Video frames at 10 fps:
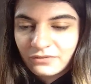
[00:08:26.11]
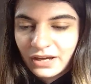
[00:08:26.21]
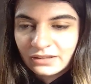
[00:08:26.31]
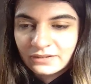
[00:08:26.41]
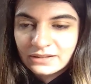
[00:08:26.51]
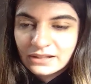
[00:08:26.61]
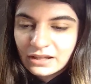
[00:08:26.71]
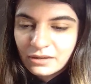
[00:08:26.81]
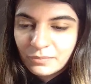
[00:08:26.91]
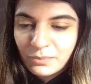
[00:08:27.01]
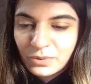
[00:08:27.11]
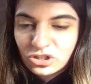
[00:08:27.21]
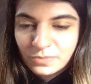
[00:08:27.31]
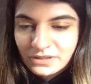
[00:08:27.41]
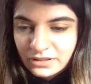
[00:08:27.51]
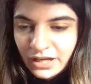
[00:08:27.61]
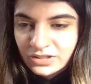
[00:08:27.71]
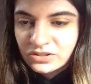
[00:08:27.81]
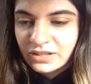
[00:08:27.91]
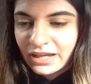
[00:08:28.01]
and my bishop is
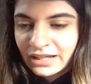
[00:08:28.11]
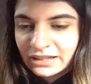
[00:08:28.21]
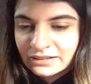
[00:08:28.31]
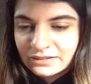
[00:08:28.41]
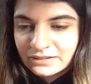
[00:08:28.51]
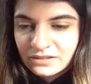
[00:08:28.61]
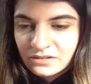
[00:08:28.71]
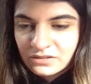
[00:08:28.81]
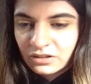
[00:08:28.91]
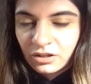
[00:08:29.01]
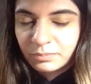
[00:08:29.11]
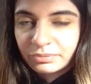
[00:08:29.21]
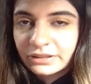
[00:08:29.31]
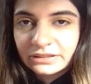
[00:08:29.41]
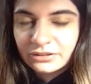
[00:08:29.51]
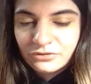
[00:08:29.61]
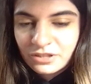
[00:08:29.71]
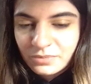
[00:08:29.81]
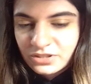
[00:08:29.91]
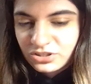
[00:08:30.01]
lost, and this is a completely losing
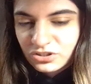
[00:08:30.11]
position.